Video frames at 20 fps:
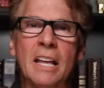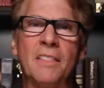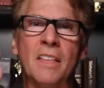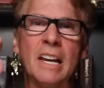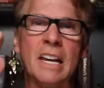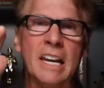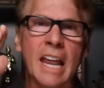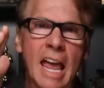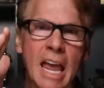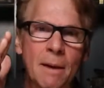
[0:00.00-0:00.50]
in
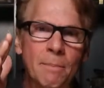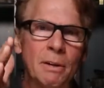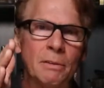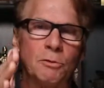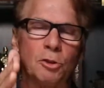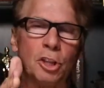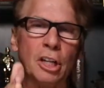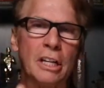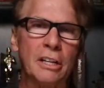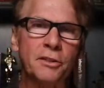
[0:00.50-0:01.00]
the name
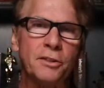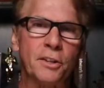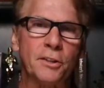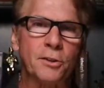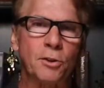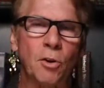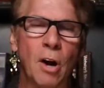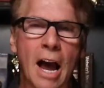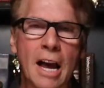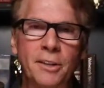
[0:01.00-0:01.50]
of
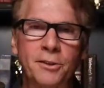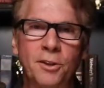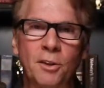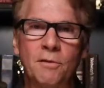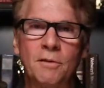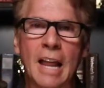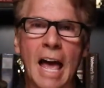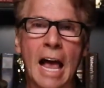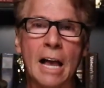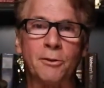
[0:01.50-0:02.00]
Jesus Christ
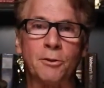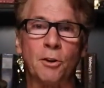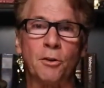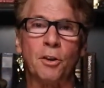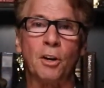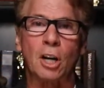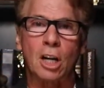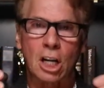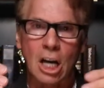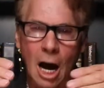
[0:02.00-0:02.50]
of Nazareth,
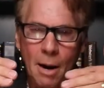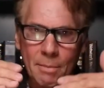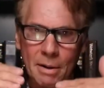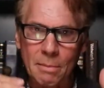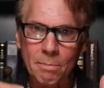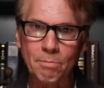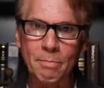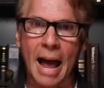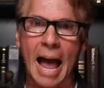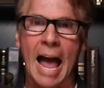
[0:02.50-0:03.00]
they're
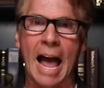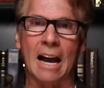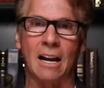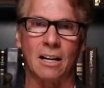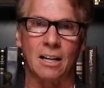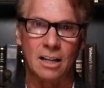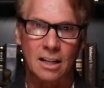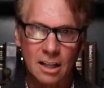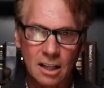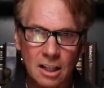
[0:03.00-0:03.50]
coming
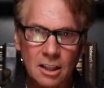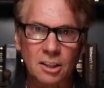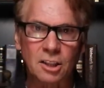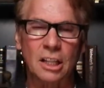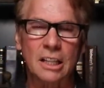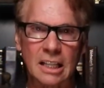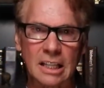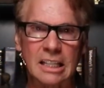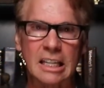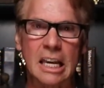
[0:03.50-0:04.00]
back
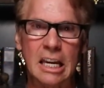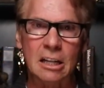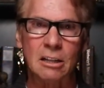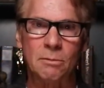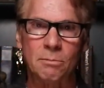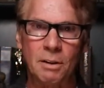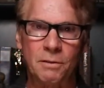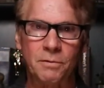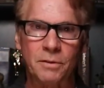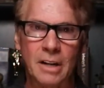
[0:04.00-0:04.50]
to the
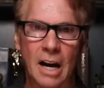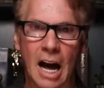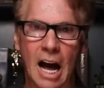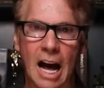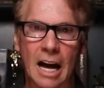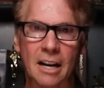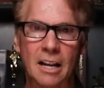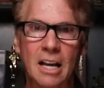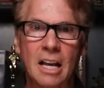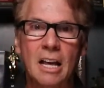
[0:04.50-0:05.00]
kingdom of
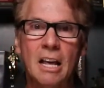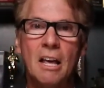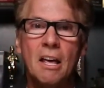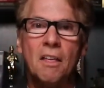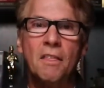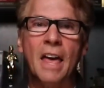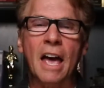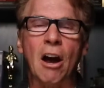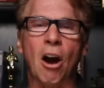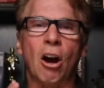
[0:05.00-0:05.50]
God.
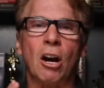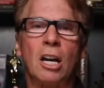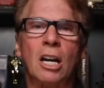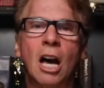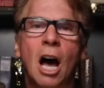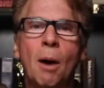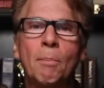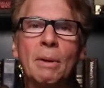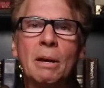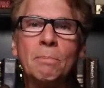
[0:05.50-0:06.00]
They are
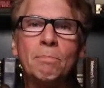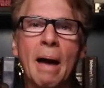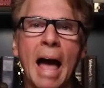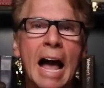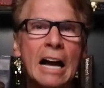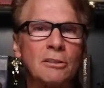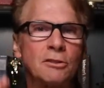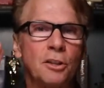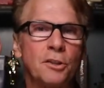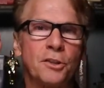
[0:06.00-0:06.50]
coming
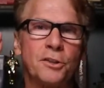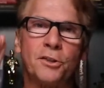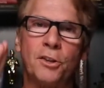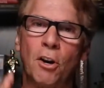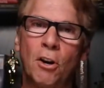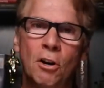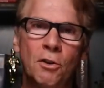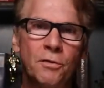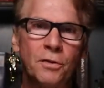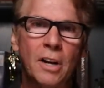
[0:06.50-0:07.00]
back to
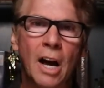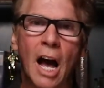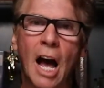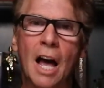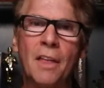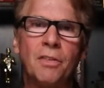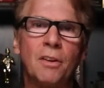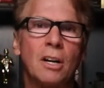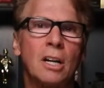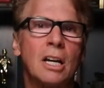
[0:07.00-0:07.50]
serve
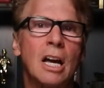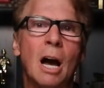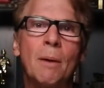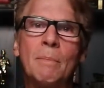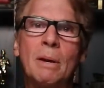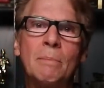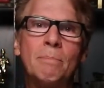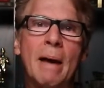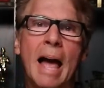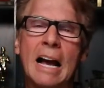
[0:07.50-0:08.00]
God. They're
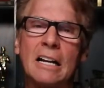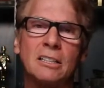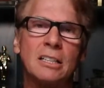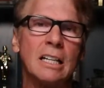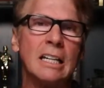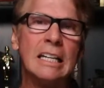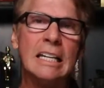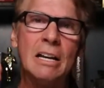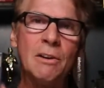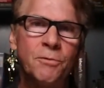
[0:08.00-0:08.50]
coming back
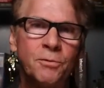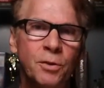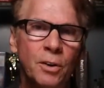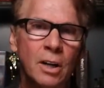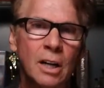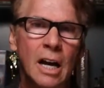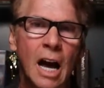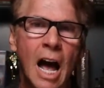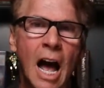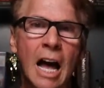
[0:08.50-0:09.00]
to live
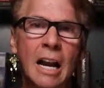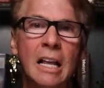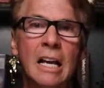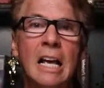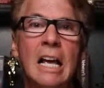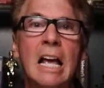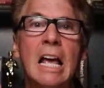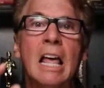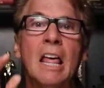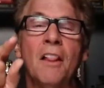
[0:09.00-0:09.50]
for
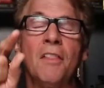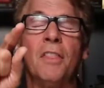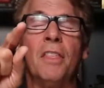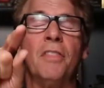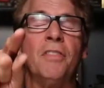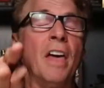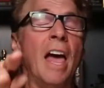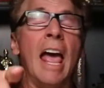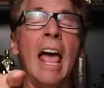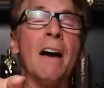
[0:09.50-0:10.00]
God.
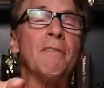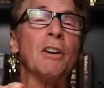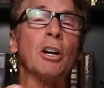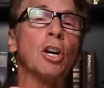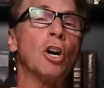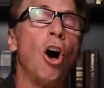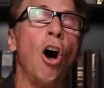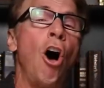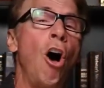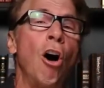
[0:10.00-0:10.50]
They have
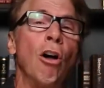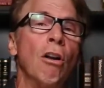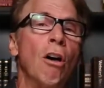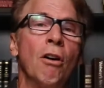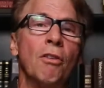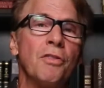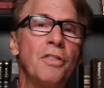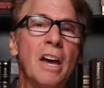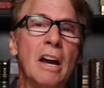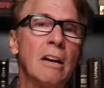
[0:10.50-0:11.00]
a call
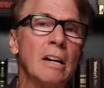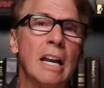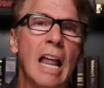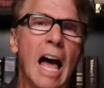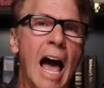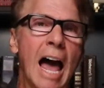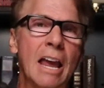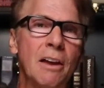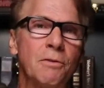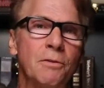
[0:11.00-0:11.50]
on their
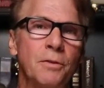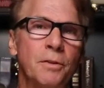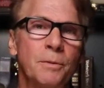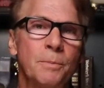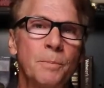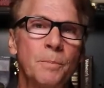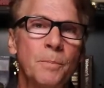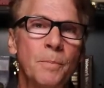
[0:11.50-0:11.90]
life.